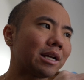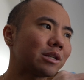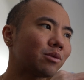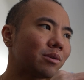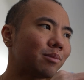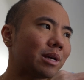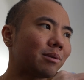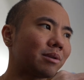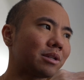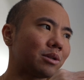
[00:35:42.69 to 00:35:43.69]
I just want to be
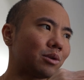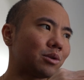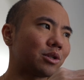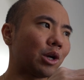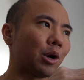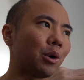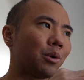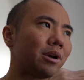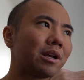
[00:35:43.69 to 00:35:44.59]
able to show